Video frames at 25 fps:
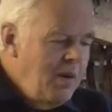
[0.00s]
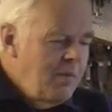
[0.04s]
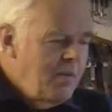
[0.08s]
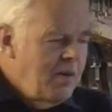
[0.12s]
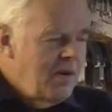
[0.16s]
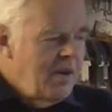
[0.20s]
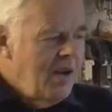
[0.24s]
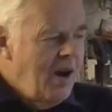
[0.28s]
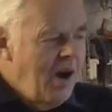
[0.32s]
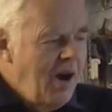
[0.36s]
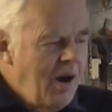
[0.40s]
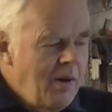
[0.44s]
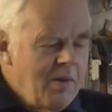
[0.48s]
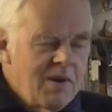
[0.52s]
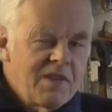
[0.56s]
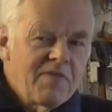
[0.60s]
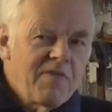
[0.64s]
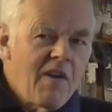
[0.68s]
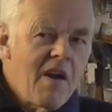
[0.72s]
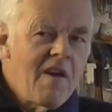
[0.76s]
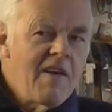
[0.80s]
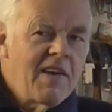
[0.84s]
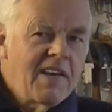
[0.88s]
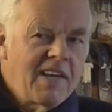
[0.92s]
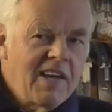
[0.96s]
But I was
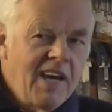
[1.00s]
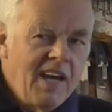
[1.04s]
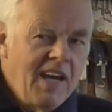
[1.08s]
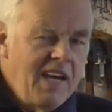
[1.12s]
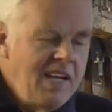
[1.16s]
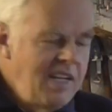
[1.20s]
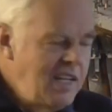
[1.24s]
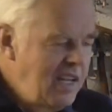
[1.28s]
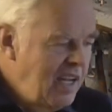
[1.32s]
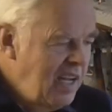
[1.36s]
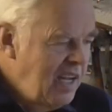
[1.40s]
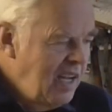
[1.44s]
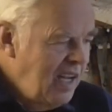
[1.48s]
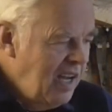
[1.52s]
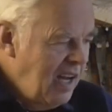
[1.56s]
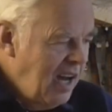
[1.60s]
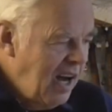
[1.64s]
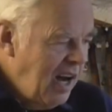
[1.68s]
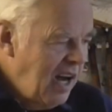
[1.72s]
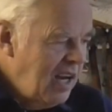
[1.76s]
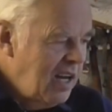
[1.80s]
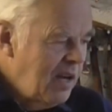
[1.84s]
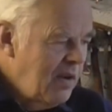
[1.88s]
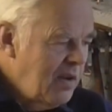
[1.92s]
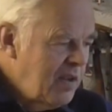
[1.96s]
very keen,
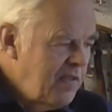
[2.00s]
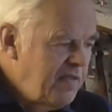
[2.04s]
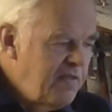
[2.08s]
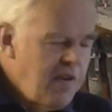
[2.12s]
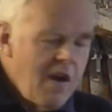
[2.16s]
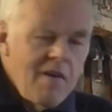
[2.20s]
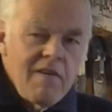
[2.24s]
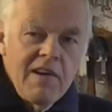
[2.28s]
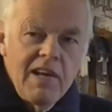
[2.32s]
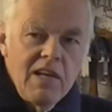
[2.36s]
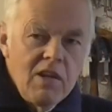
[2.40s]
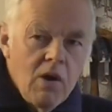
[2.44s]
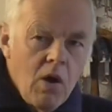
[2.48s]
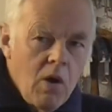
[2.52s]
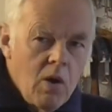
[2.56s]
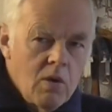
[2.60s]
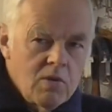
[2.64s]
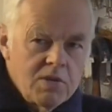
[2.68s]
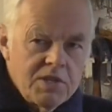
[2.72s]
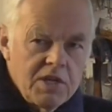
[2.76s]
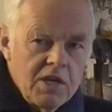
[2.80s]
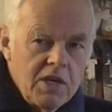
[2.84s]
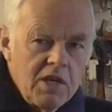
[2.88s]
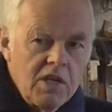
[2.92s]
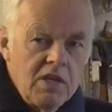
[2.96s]
and I was very
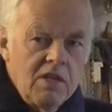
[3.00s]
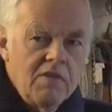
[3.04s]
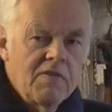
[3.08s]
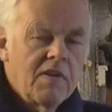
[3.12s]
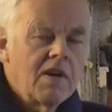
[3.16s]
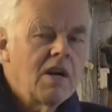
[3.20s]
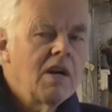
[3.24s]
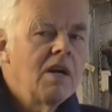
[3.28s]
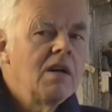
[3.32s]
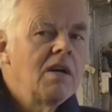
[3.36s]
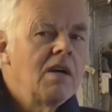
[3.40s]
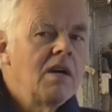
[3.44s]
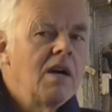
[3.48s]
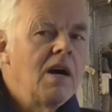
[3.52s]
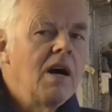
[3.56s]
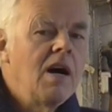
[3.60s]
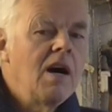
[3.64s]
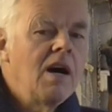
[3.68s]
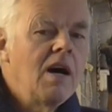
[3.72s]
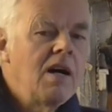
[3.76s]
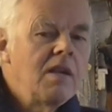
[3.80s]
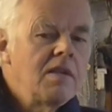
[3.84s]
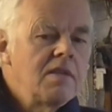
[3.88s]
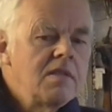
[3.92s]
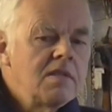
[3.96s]
loyal to Hoover,
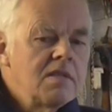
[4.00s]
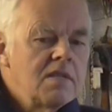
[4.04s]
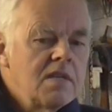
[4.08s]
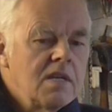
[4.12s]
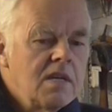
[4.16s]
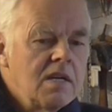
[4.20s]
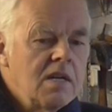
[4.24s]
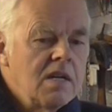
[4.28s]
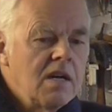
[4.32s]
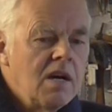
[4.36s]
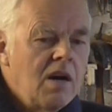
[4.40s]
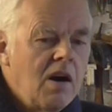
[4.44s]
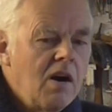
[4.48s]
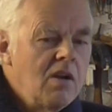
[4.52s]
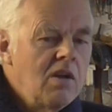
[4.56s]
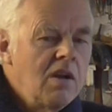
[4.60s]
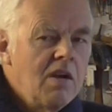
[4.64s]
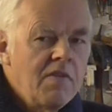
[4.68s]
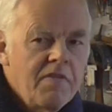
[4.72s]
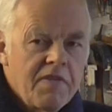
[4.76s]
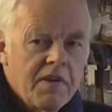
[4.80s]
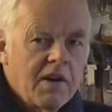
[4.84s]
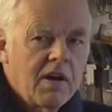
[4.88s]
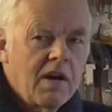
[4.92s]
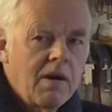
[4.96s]
and I
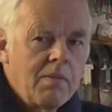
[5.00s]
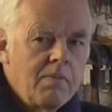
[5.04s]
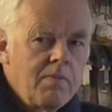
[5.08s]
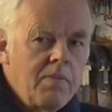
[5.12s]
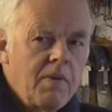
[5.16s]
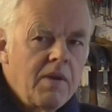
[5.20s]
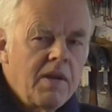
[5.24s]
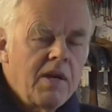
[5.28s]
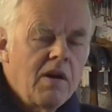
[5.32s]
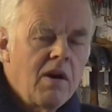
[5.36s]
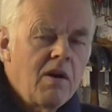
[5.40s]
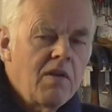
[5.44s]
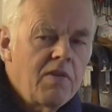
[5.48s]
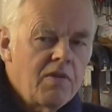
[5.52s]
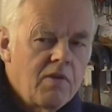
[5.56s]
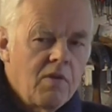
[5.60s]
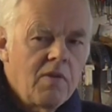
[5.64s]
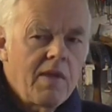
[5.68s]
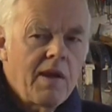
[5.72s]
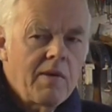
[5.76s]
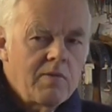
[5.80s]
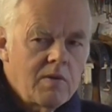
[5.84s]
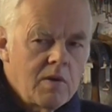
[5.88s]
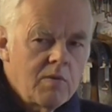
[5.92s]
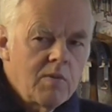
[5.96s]
loved the company. I
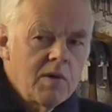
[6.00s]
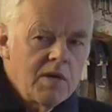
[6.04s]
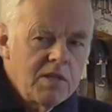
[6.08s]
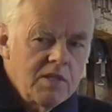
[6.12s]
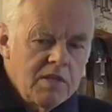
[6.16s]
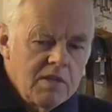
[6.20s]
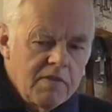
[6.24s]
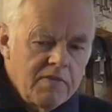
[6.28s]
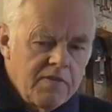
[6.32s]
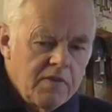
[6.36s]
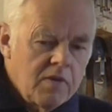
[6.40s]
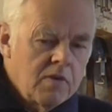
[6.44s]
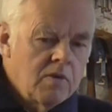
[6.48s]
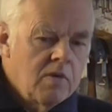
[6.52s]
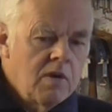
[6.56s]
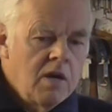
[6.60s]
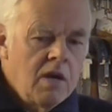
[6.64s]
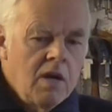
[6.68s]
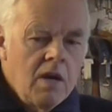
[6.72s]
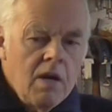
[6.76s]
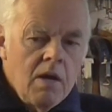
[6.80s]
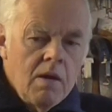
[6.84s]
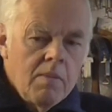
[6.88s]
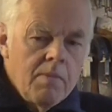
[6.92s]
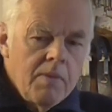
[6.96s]
thought they were wonderful.
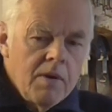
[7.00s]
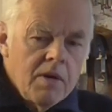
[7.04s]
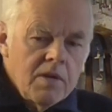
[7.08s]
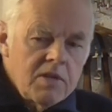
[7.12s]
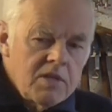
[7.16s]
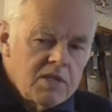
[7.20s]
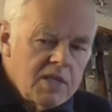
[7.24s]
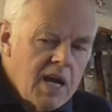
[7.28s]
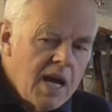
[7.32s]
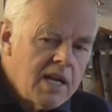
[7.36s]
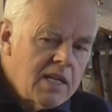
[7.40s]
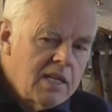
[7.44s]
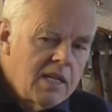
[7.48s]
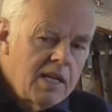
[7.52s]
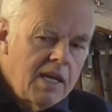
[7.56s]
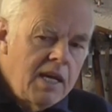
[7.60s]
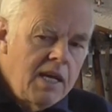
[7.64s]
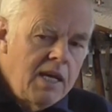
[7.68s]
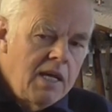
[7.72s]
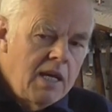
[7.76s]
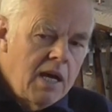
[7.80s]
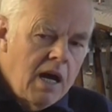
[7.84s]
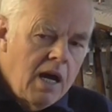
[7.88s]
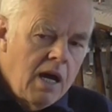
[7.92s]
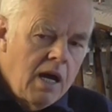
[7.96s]
But
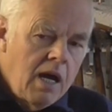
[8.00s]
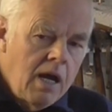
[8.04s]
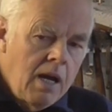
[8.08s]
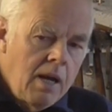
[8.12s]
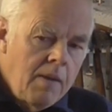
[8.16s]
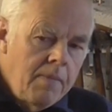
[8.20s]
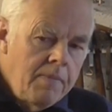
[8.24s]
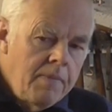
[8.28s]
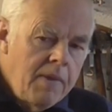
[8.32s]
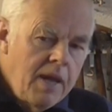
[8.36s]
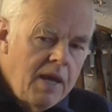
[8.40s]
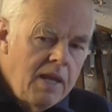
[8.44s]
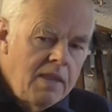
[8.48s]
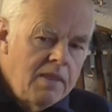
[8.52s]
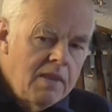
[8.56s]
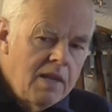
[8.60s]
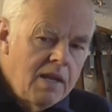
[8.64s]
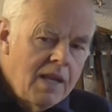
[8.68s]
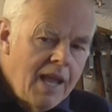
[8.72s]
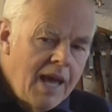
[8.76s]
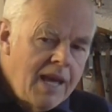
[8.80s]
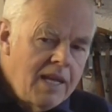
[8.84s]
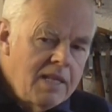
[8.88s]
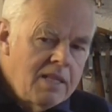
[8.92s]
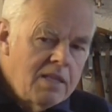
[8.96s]
sadly, in
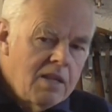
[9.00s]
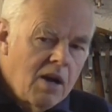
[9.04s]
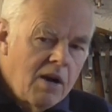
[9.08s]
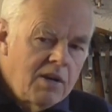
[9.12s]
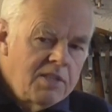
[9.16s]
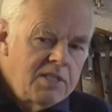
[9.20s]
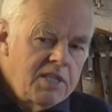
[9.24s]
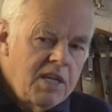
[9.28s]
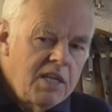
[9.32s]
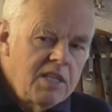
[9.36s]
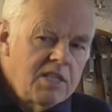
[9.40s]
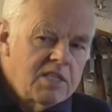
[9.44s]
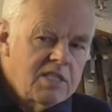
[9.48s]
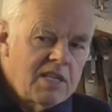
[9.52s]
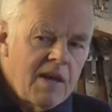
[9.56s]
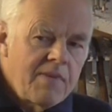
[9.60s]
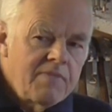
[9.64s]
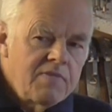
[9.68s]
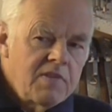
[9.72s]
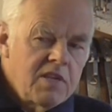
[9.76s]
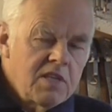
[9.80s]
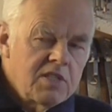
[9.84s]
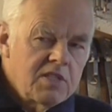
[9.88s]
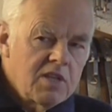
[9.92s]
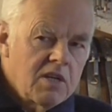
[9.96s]
the late
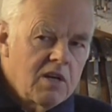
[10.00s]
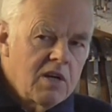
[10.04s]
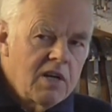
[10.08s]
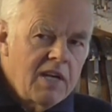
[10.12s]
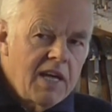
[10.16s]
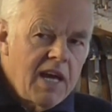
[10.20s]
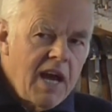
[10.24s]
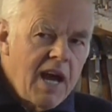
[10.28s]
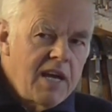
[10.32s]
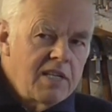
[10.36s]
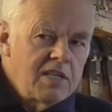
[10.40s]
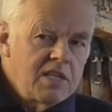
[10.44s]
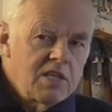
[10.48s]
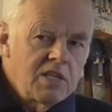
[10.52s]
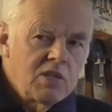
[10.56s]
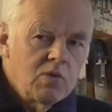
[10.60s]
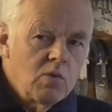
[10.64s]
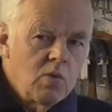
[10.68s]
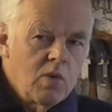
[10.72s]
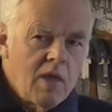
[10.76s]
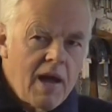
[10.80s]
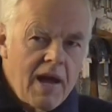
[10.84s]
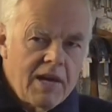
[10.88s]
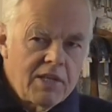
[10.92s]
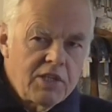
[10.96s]
1970s, early 80s,
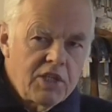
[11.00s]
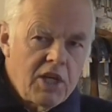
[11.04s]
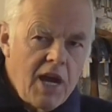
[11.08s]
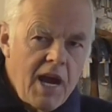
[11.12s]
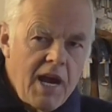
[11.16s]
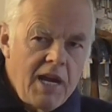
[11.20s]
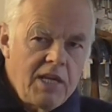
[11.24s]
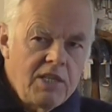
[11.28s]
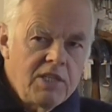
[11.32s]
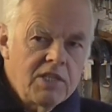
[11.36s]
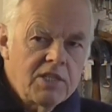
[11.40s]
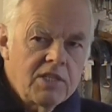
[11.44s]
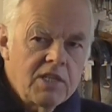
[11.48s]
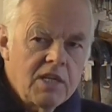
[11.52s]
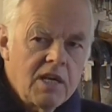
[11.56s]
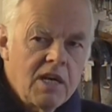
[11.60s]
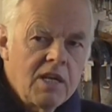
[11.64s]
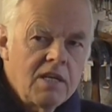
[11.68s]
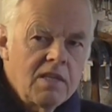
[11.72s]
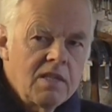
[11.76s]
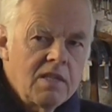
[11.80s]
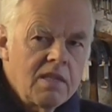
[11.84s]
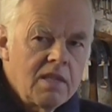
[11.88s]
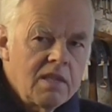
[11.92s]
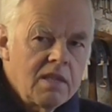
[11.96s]
all that changed,
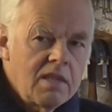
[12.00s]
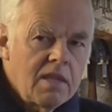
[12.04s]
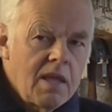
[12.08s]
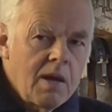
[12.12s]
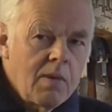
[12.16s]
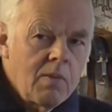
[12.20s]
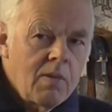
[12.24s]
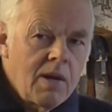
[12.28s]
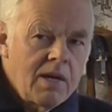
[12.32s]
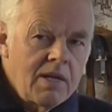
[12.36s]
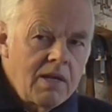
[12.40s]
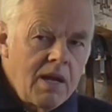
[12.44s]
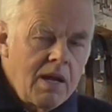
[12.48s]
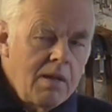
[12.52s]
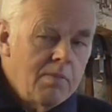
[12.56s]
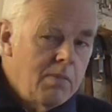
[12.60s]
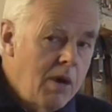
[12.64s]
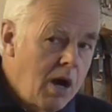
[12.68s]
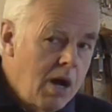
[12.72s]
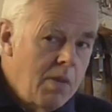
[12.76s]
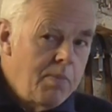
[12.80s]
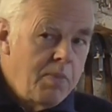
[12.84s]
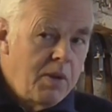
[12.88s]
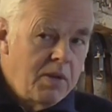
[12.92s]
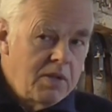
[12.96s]
and they went, in
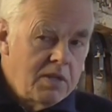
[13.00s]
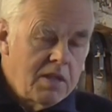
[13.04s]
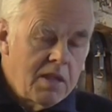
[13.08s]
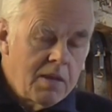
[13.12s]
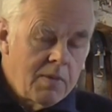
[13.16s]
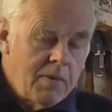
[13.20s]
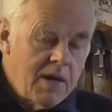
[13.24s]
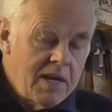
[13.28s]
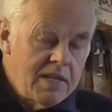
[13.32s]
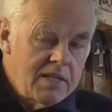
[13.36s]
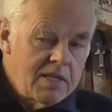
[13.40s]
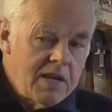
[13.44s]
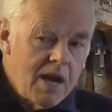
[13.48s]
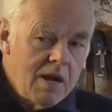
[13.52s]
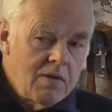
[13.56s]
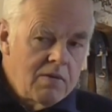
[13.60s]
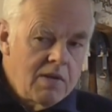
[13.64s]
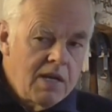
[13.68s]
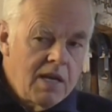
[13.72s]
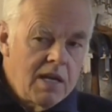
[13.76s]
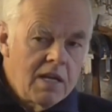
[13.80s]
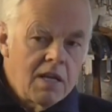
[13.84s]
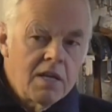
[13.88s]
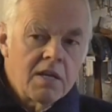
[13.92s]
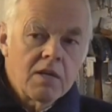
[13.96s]
my opinion, they went
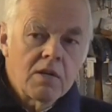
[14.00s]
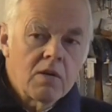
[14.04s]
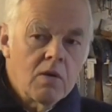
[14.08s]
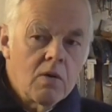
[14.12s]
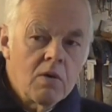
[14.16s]
downhill. And of